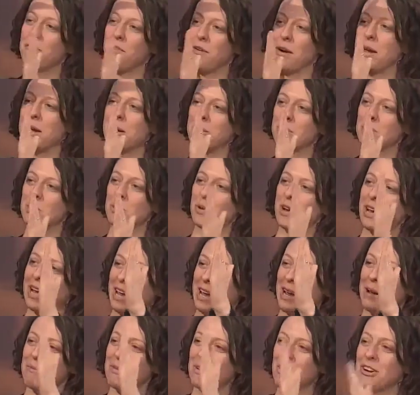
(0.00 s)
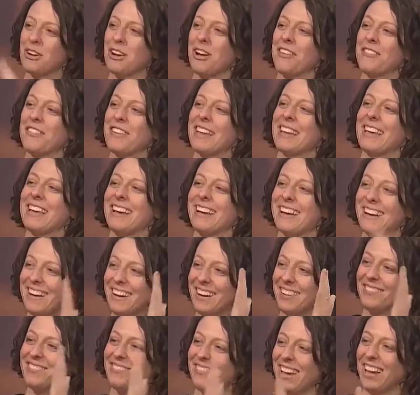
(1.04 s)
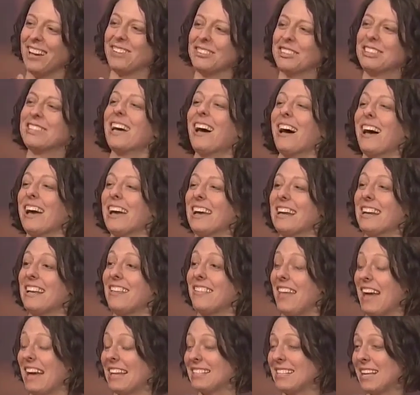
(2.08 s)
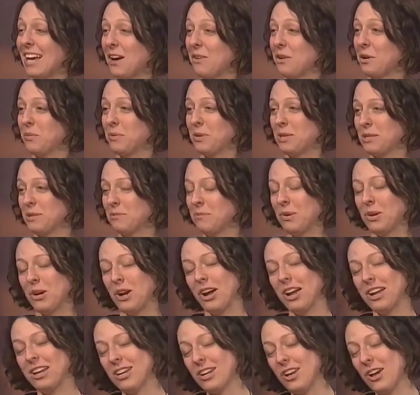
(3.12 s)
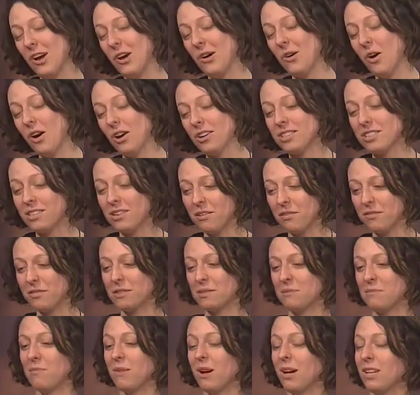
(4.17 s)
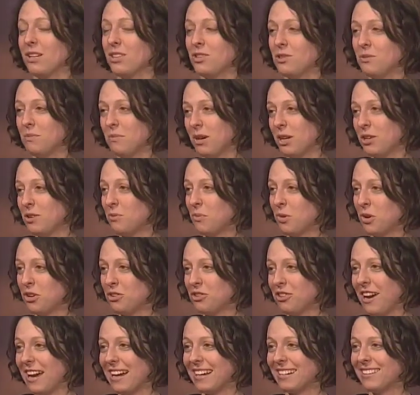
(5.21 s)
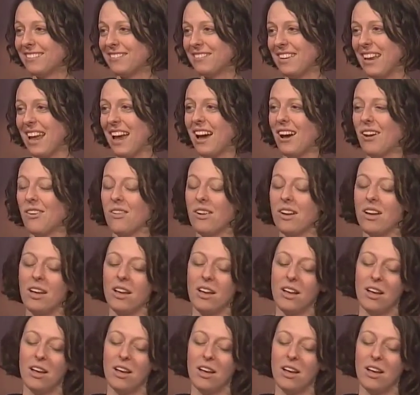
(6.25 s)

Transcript: frames were hammered on the outside, and that's how it was put on. No, our stuff is much, much more attractive now.